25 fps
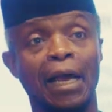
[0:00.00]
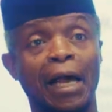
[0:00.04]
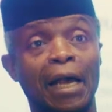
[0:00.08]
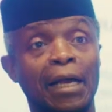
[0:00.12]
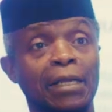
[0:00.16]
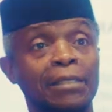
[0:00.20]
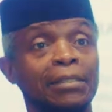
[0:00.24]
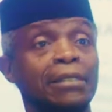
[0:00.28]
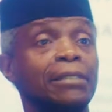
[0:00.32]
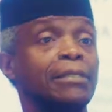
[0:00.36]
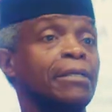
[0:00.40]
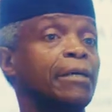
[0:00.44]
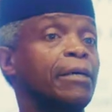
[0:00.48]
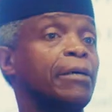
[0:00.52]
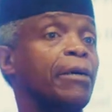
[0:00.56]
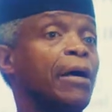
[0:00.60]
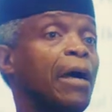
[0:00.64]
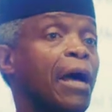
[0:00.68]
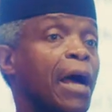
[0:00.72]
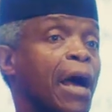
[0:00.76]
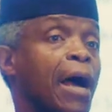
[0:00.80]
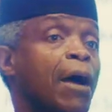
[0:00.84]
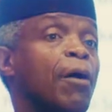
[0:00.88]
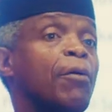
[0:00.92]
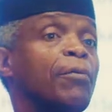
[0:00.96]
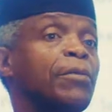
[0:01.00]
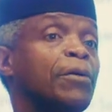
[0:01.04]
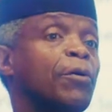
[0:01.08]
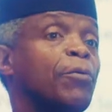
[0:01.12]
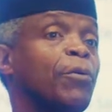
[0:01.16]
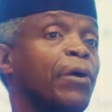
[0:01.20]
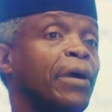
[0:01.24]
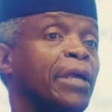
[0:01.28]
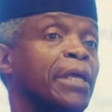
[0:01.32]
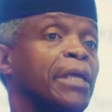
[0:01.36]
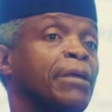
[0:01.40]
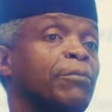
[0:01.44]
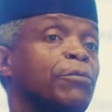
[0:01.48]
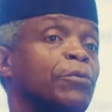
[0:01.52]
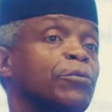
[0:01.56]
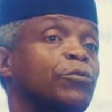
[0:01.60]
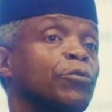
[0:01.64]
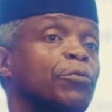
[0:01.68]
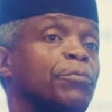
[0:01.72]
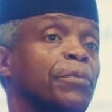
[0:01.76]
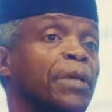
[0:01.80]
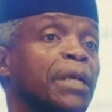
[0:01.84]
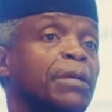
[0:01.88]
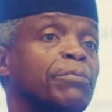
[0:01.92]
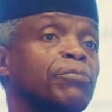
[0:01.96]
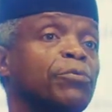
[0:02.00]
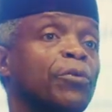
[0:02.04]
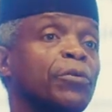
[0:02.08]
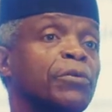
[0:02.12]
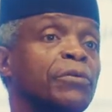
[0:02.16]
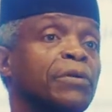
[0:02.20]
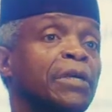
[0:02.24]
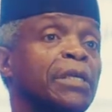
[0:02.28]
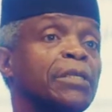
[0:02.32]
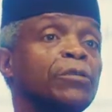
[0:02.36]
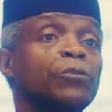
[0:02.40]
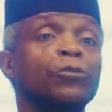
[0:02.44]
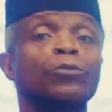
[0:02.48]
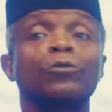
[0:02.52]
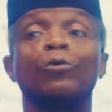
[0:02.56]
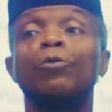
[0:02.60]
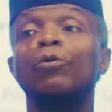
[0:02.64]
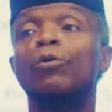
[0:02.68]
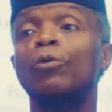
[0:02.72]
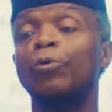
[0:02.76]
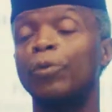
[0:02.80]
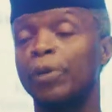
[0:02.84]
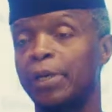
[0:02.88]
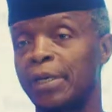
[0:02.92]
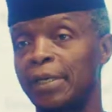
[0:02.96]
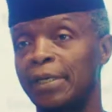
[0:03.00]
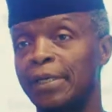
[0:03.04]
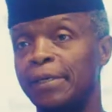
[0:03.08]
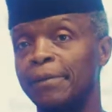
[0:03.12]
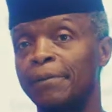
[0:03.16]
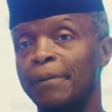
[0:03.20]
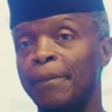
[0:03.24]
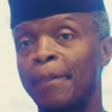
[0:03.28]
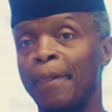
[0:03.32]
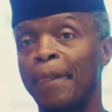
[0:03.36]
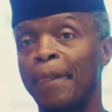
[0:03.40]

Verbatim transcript: and how they were able to make progress so quickly.